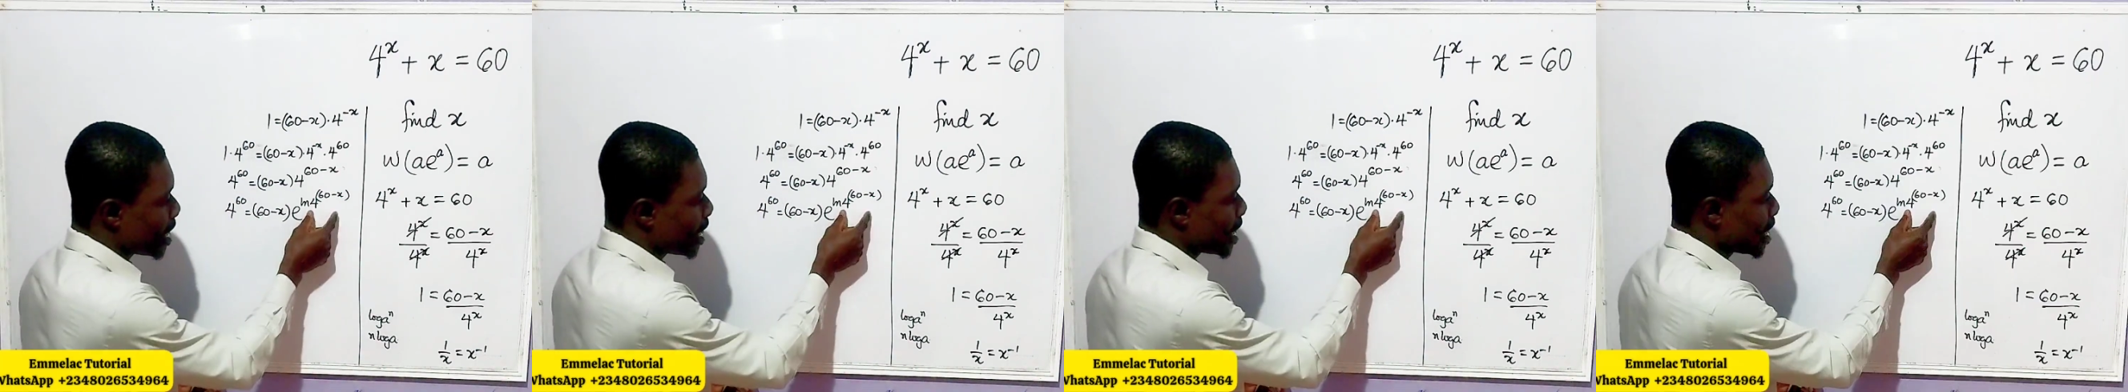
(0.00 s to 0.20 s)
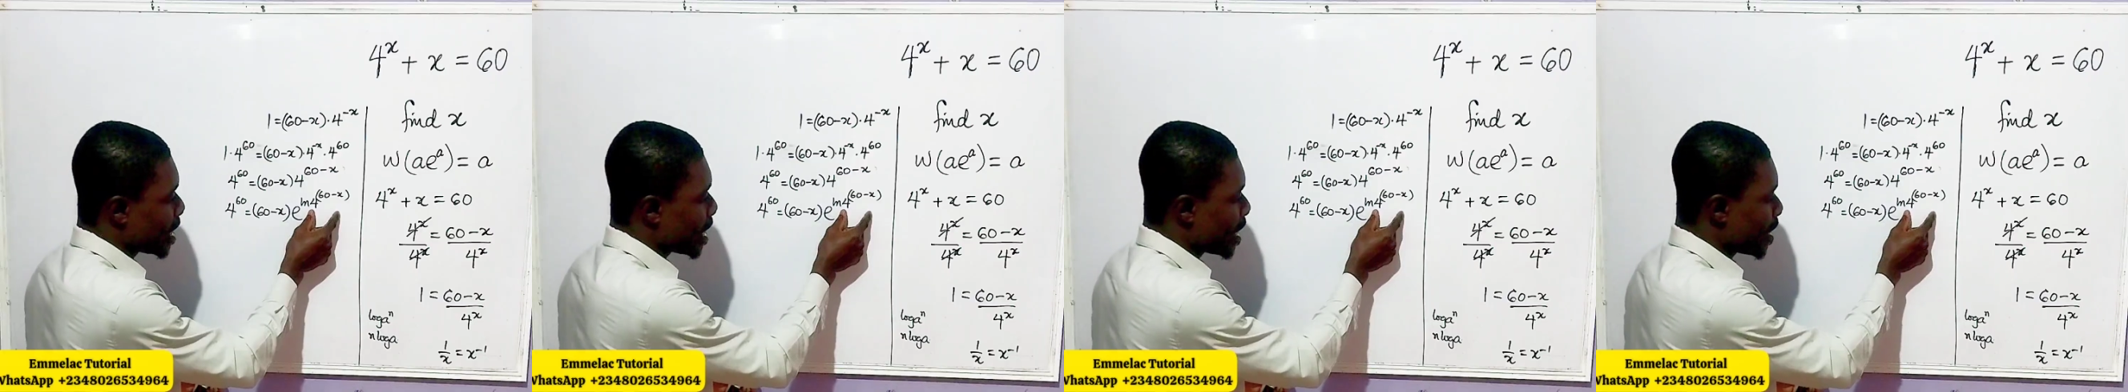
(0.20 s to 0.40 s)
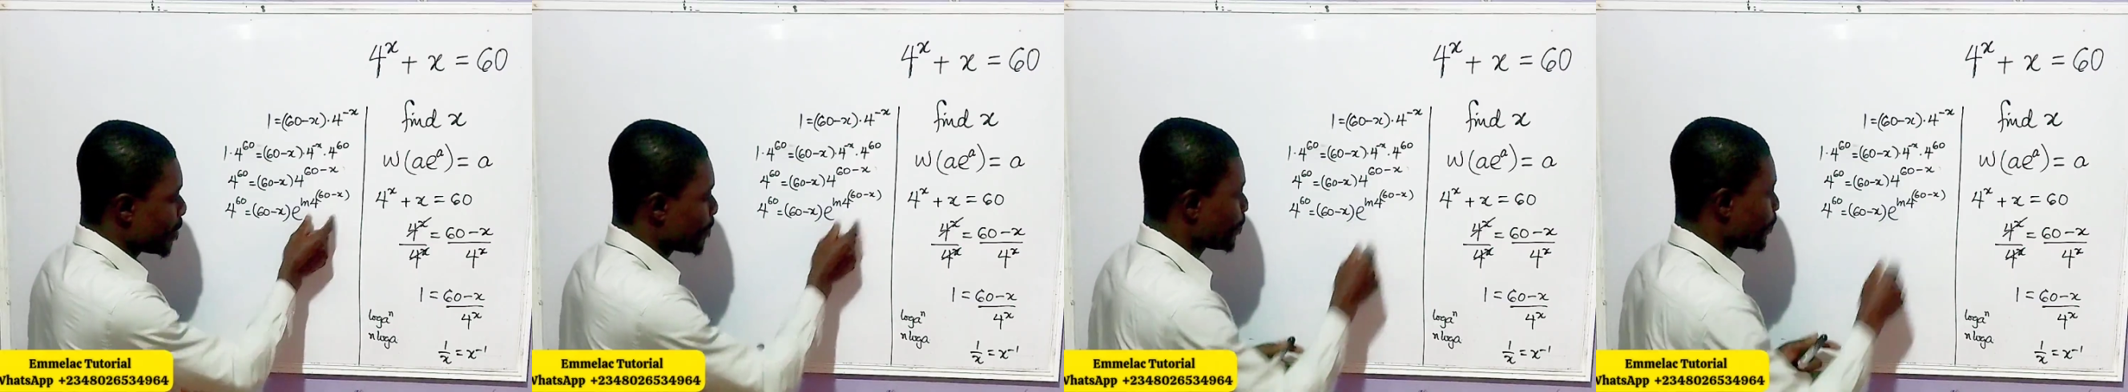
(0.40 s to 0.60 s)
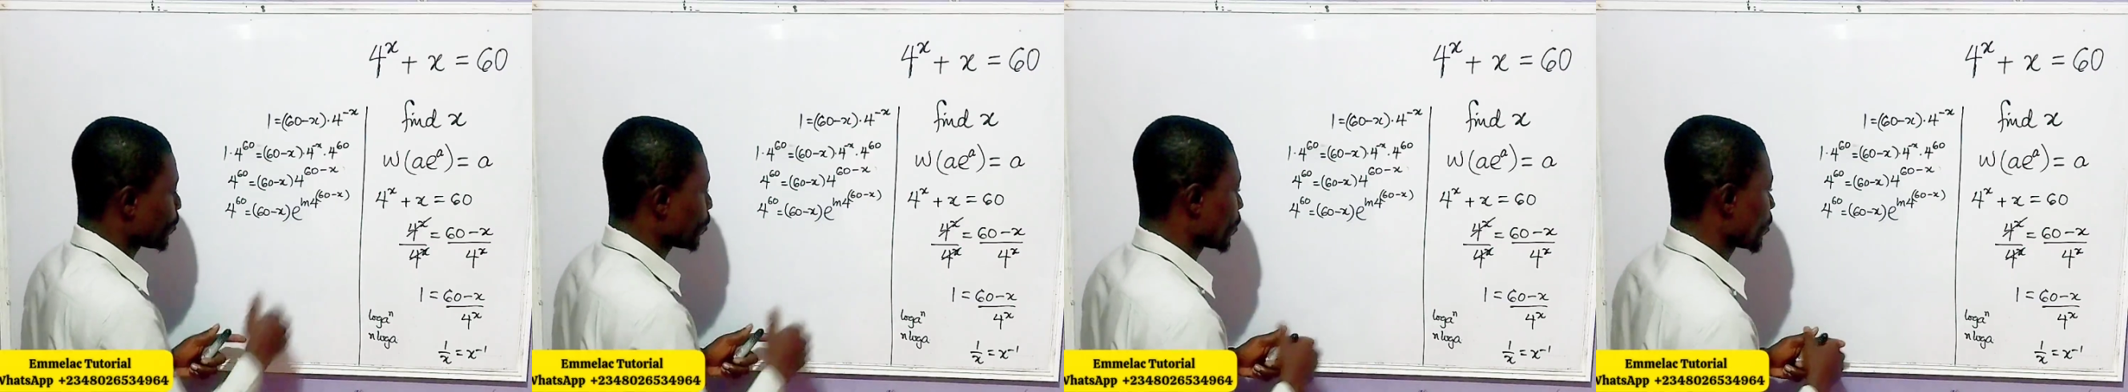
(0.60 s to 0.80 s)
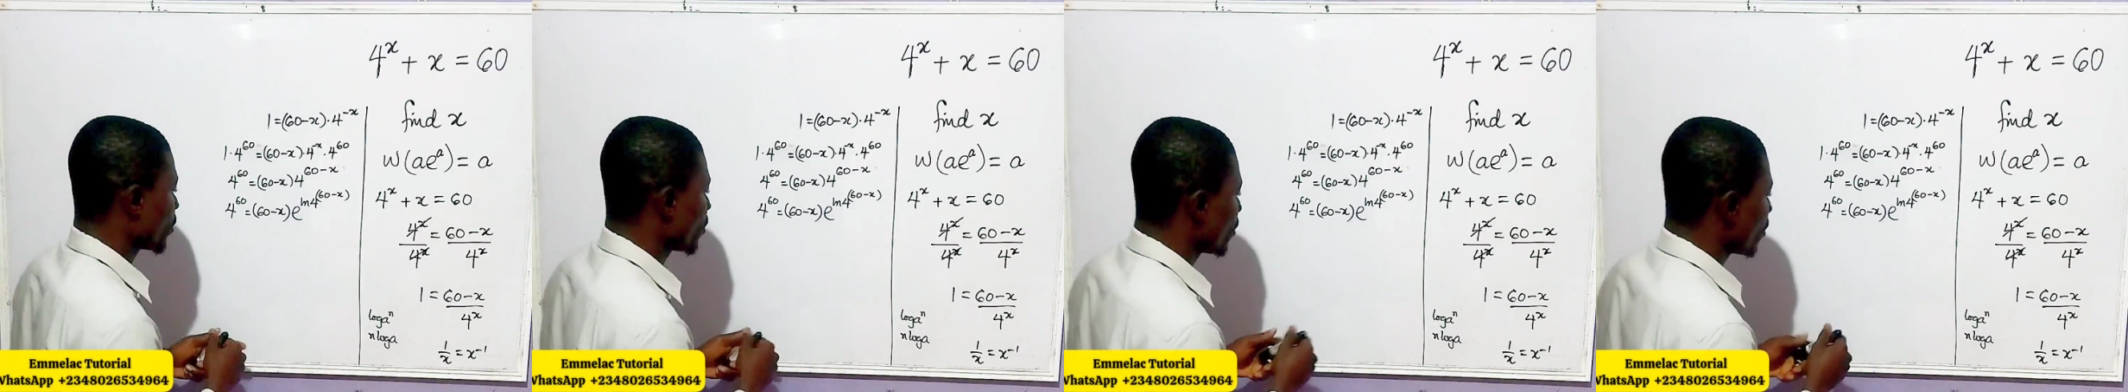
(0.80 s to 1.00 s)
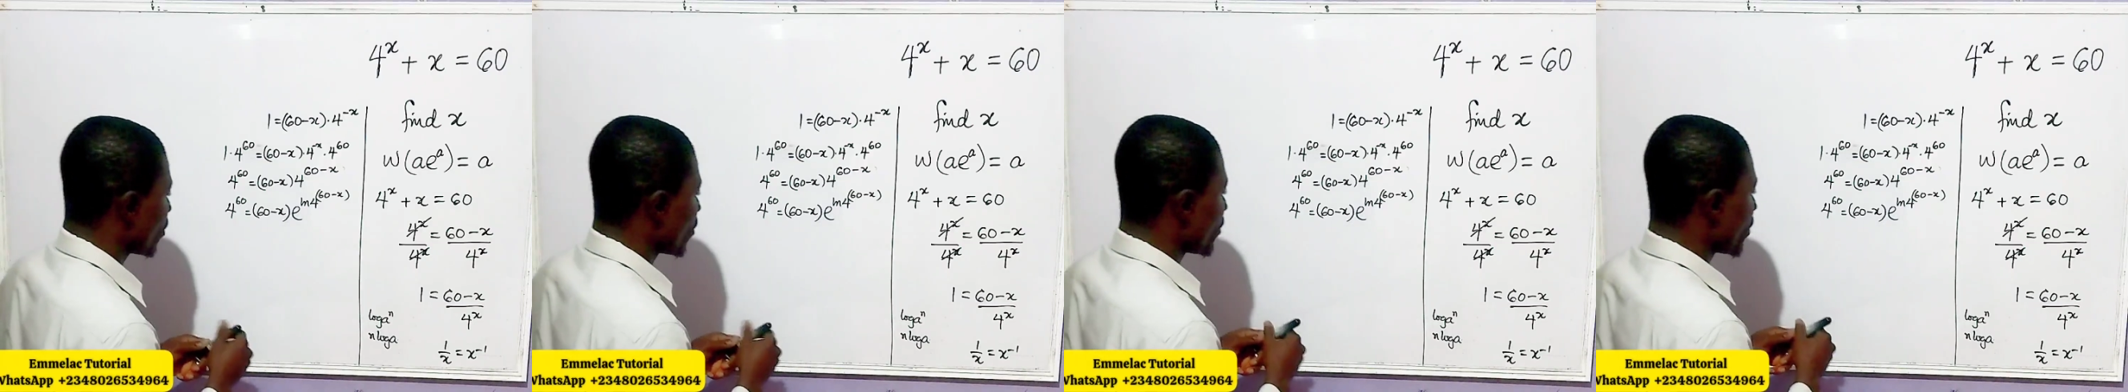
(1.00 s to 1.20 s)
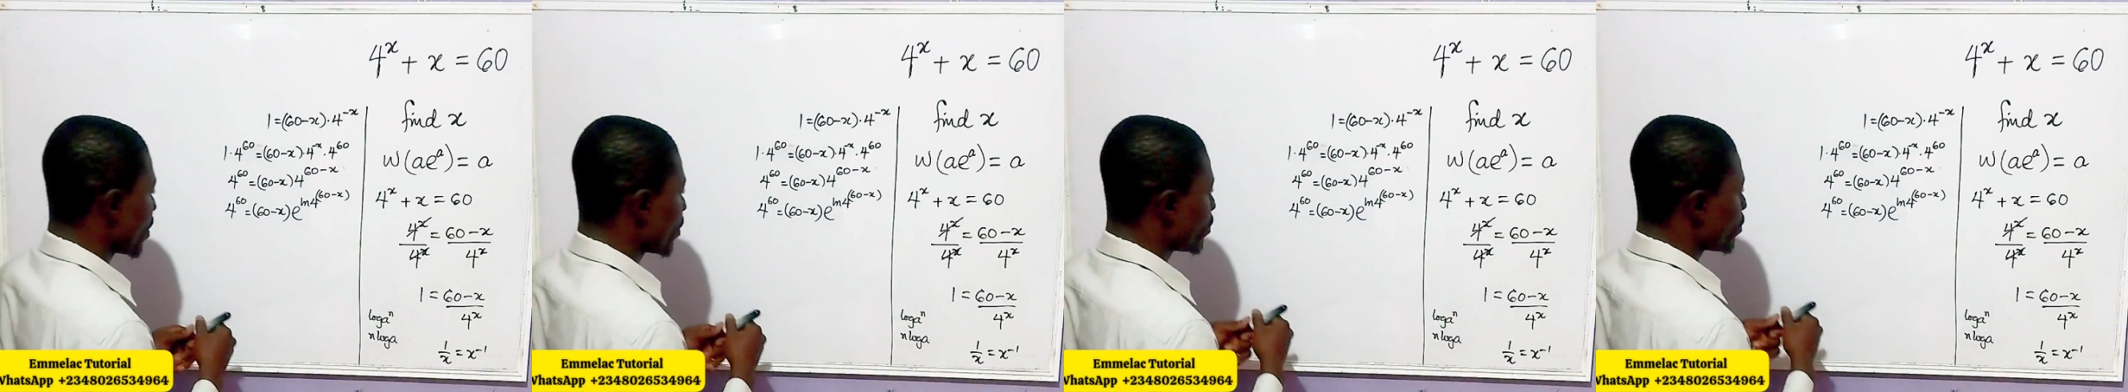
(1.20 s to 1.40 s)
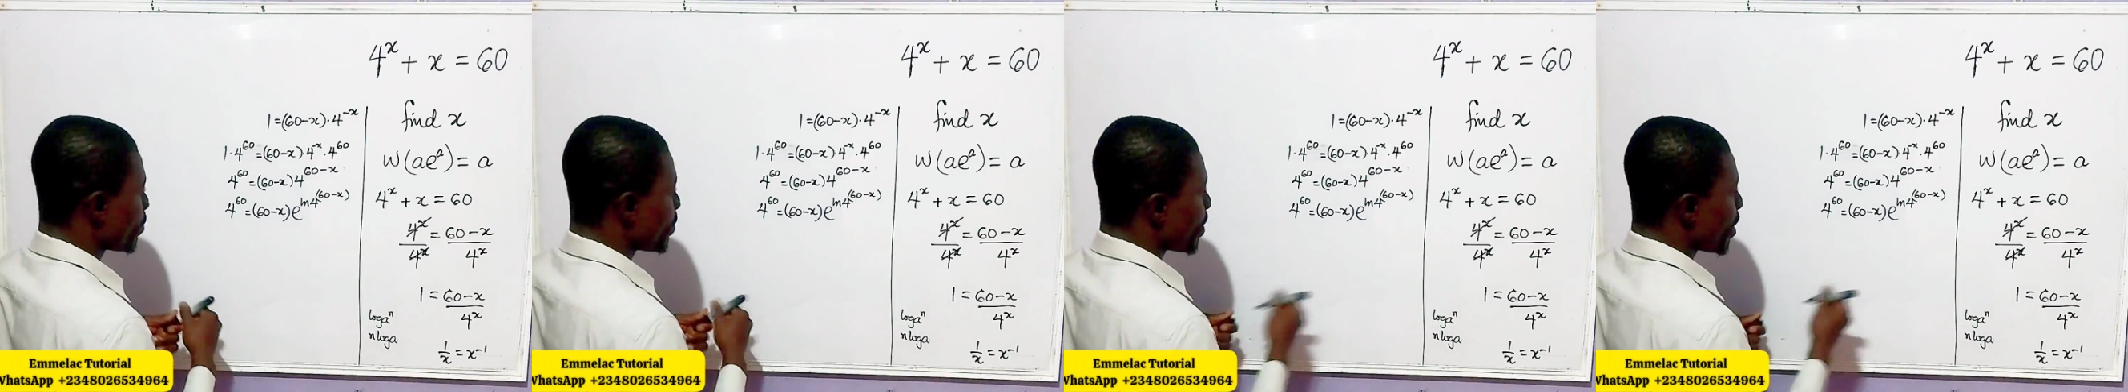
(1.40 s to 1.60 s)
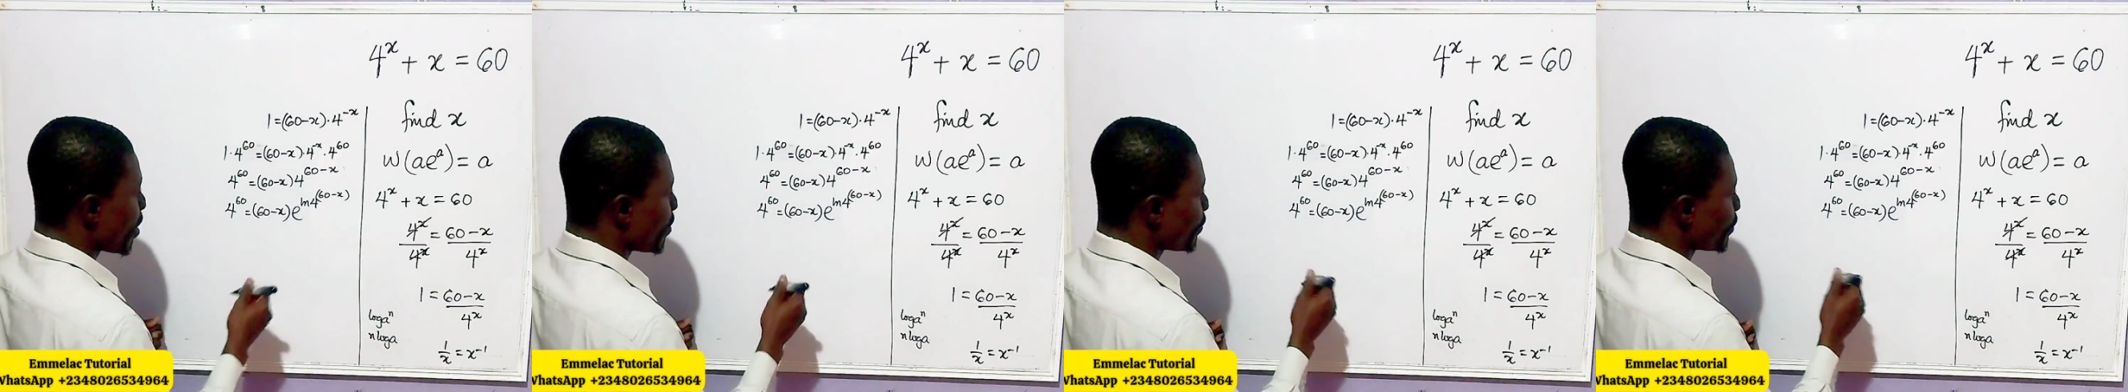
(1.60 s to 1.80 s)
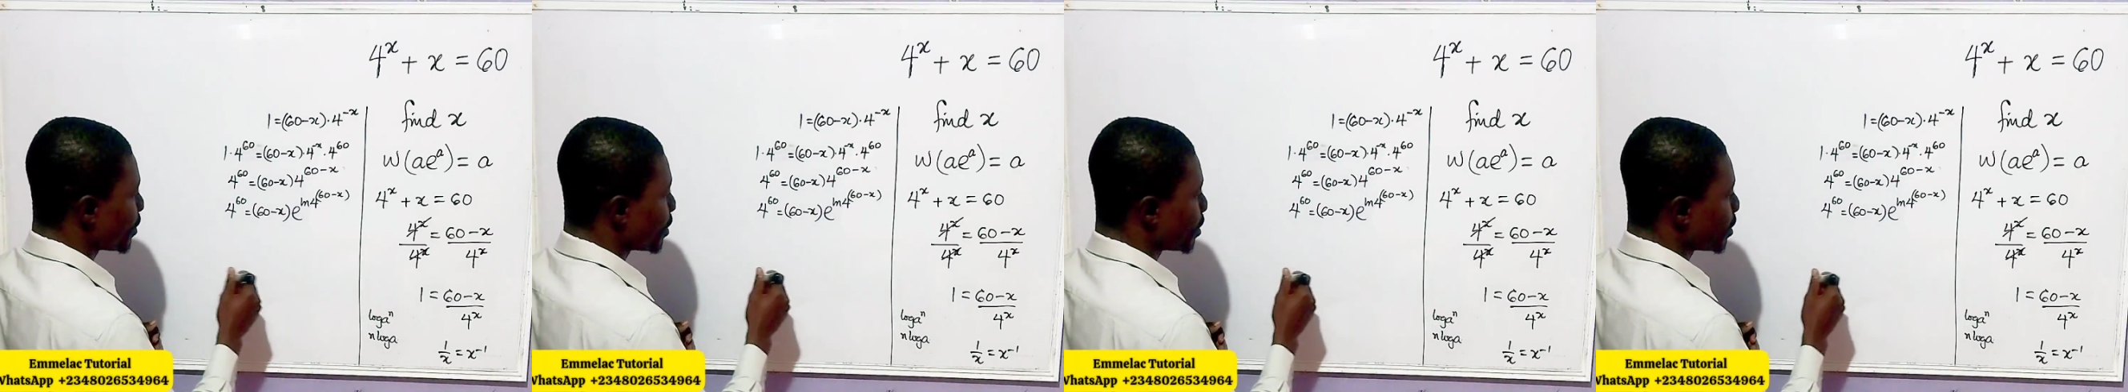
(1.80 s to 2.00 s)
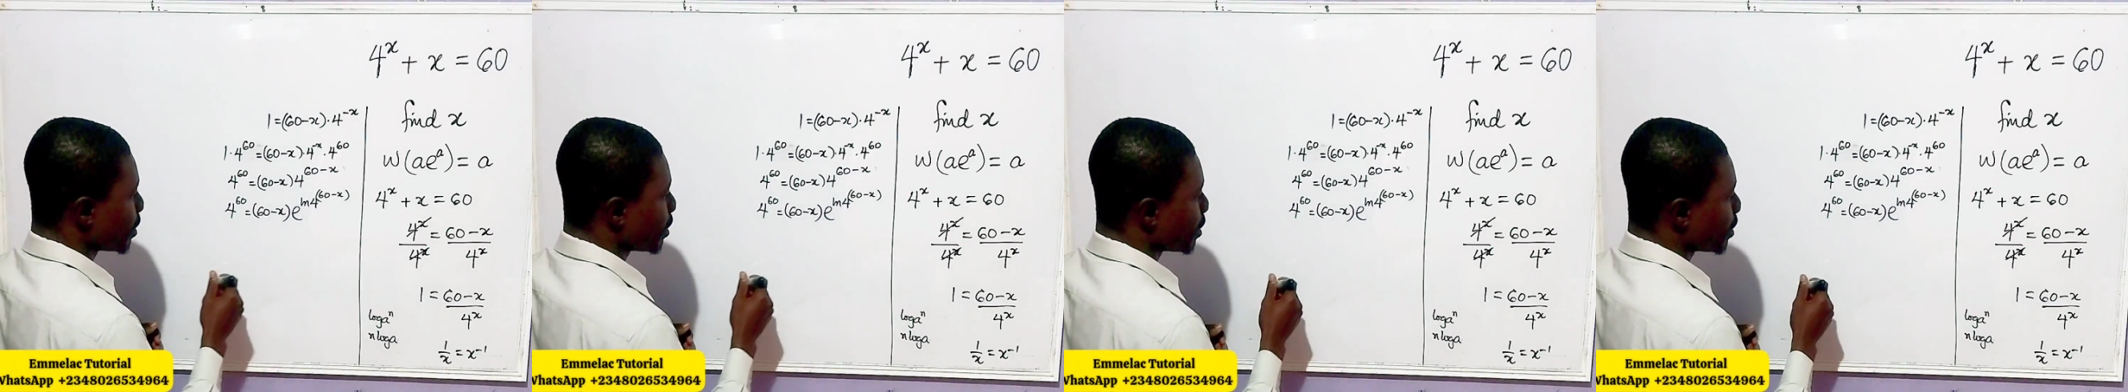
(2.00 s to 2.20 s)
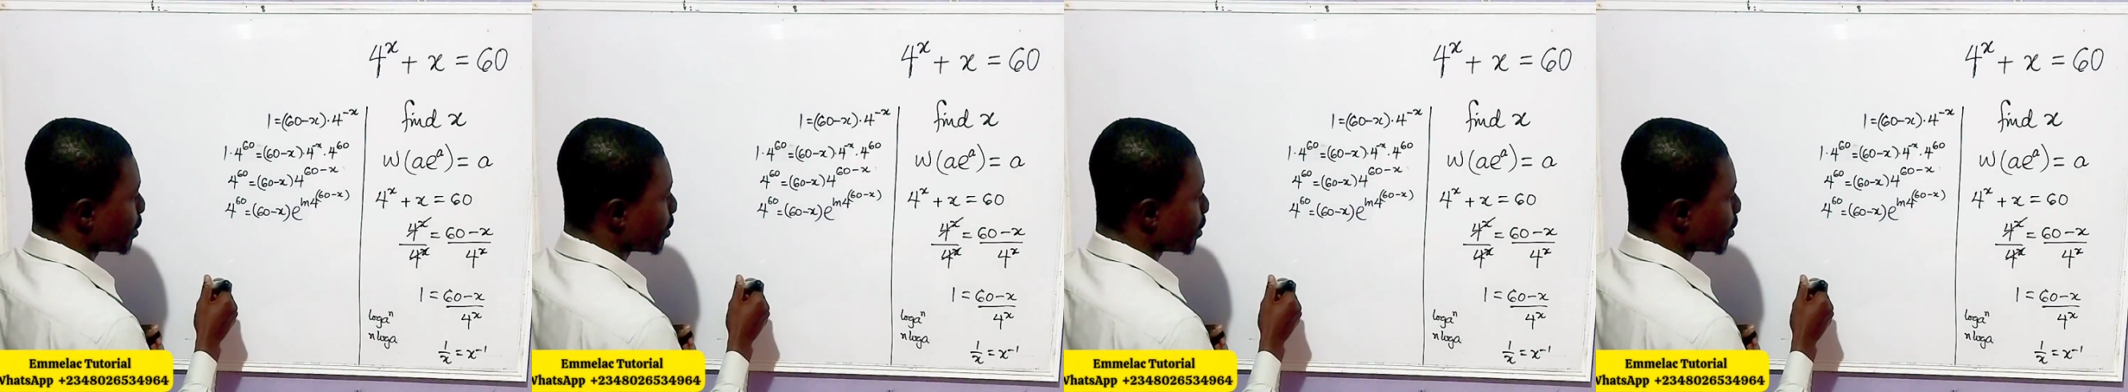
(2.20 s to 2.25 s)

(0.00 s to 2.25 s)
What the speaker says: here, we end up having